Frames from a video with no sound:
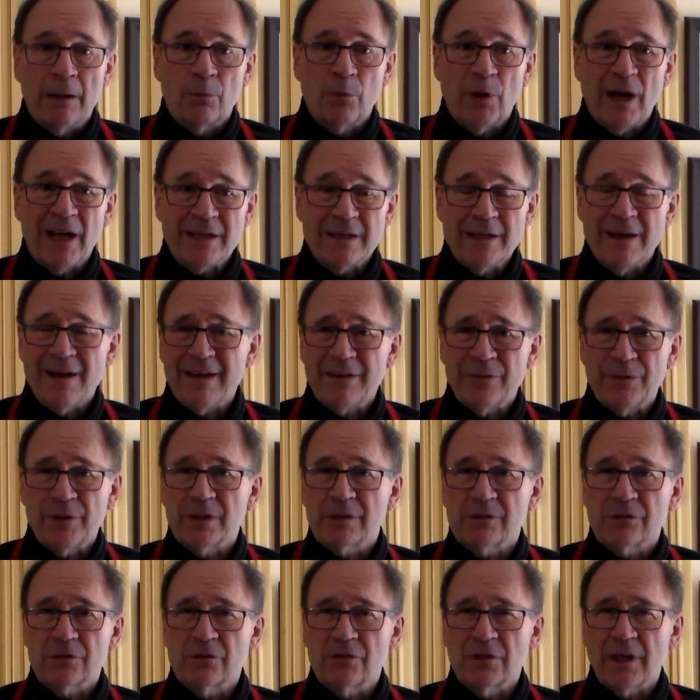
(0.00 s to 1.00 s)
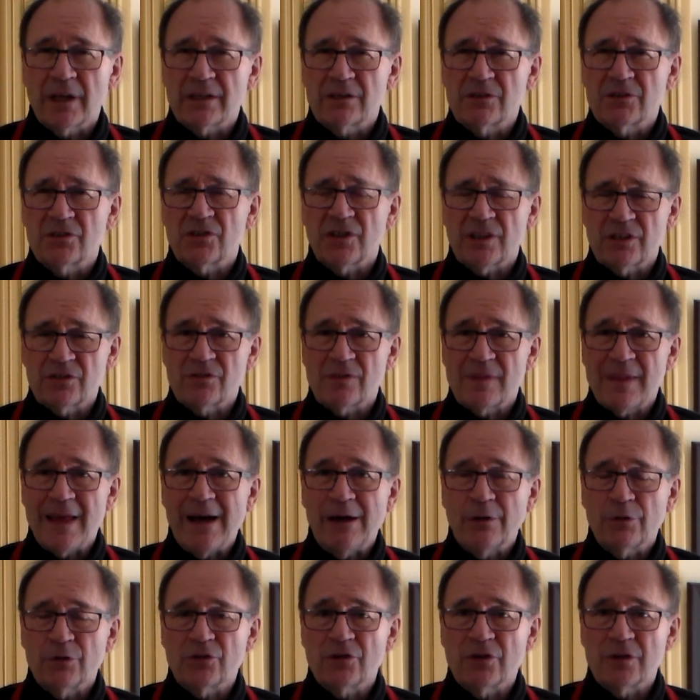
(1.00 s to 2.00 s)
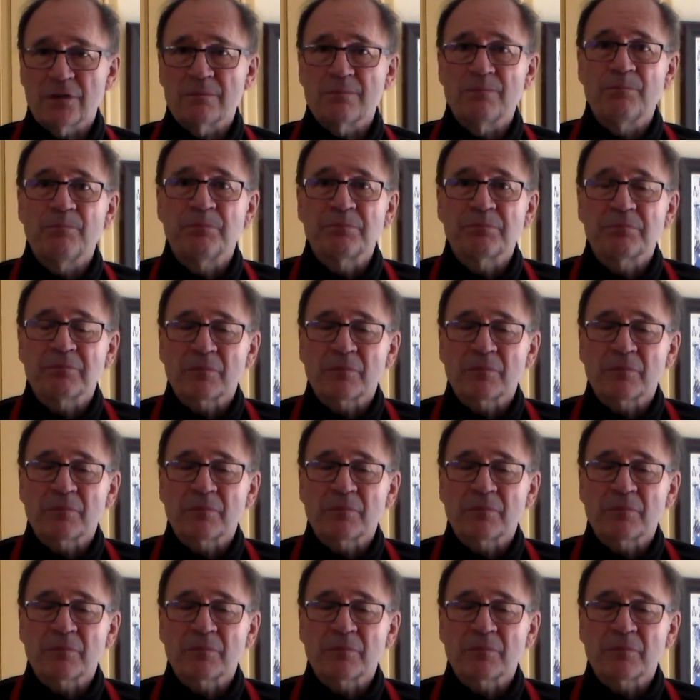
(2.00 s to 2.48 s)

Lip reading: Right now, I think there's like 6,000